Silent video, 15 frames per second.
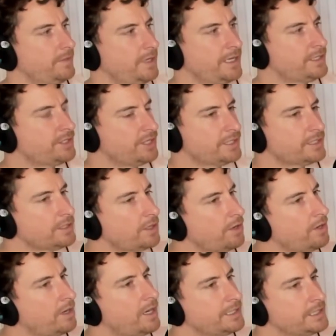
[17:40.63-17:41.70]
It's just so
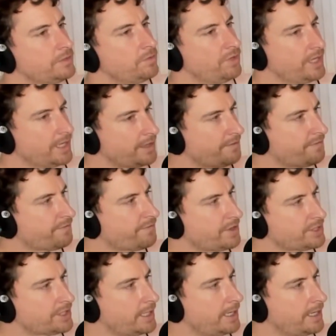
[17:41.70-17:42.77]
nice as well. You get in the
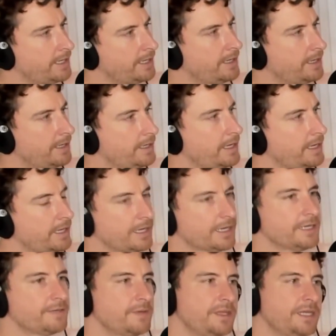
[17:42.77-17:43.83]
fresh air. Yeah. Like
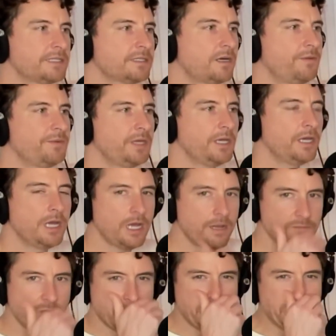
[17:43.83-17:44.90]
it's this time of the year.
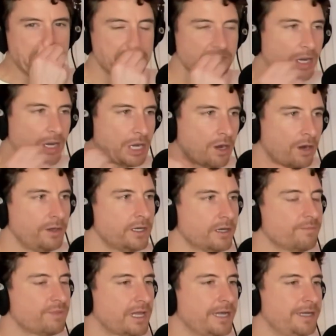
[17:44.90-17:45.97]
My only
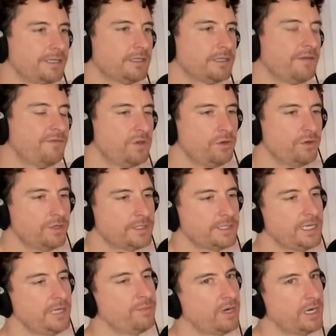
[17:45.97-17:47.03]
complaint is if you do the
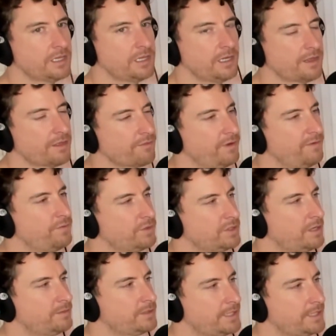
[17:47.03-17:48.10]
city bike like 3 or 4
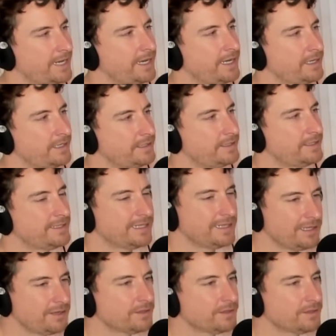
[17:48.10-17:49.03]
times a day, it's a little